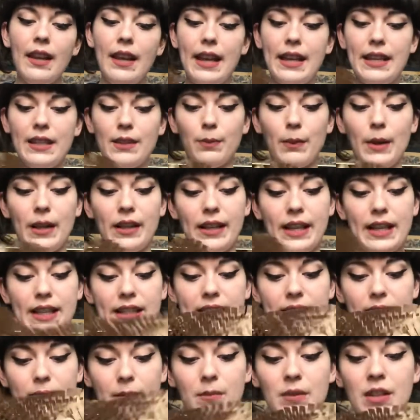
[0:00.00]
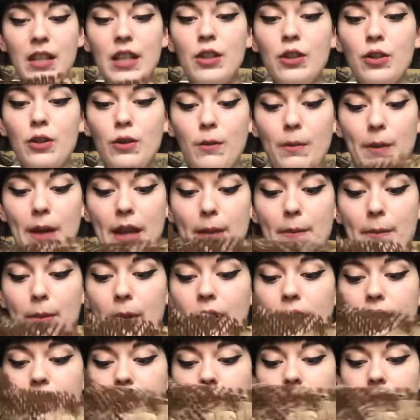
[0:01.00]
as well as some tissue
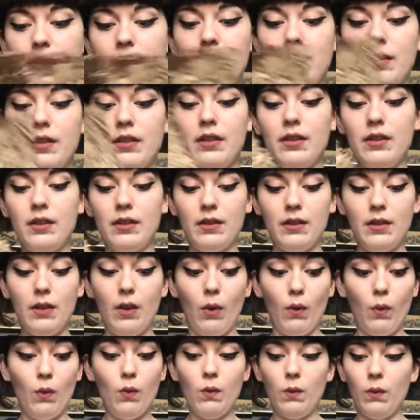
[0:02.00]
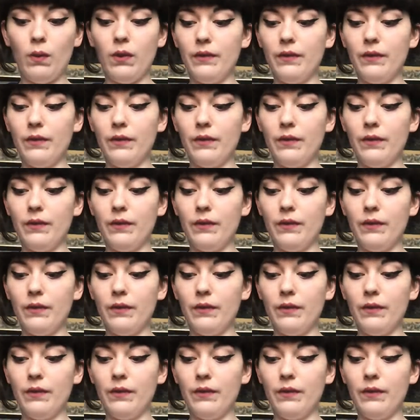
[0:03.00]
paper. Ooh.